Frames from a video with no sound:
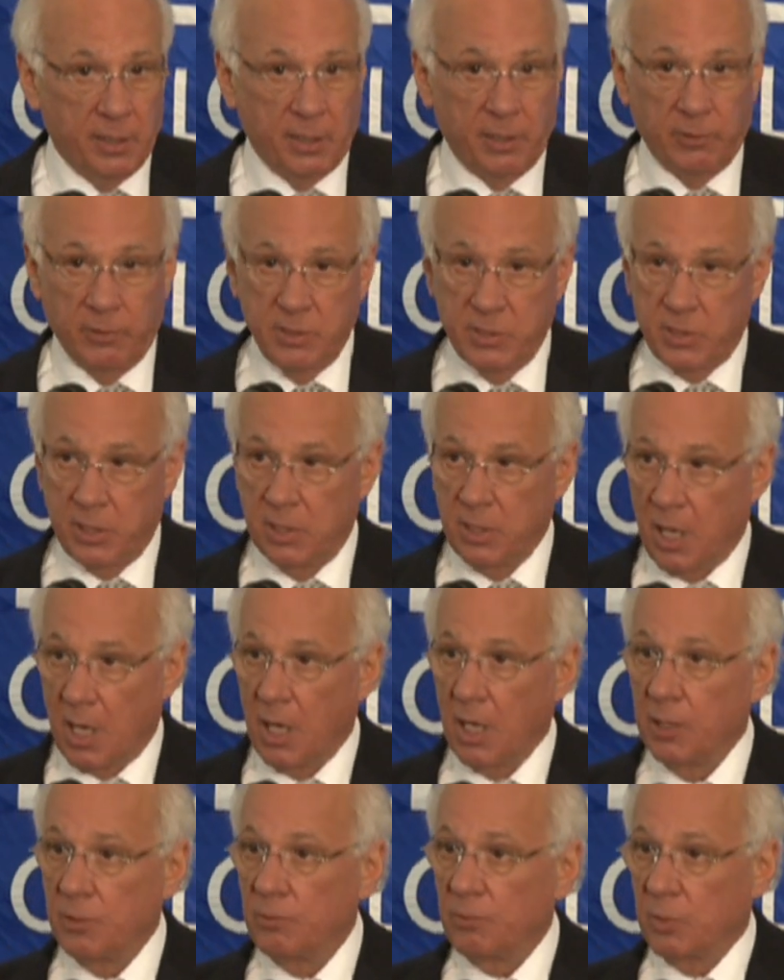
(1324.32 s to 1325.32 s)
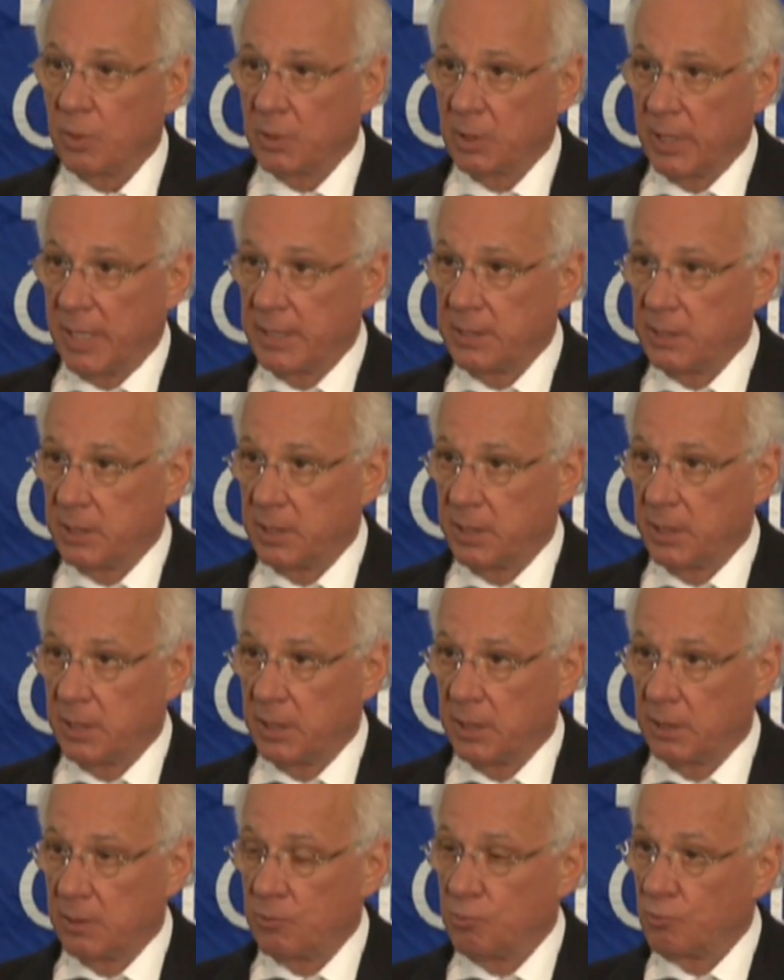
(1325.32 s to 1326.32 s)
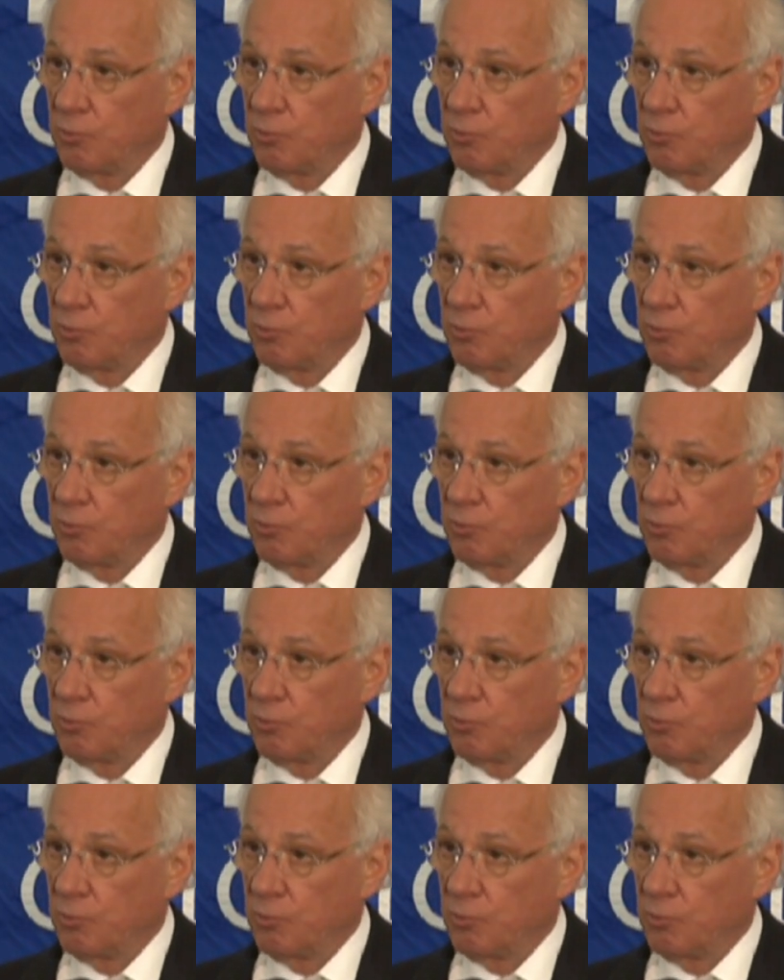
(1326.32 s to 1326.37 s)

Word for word: there is an unrelenting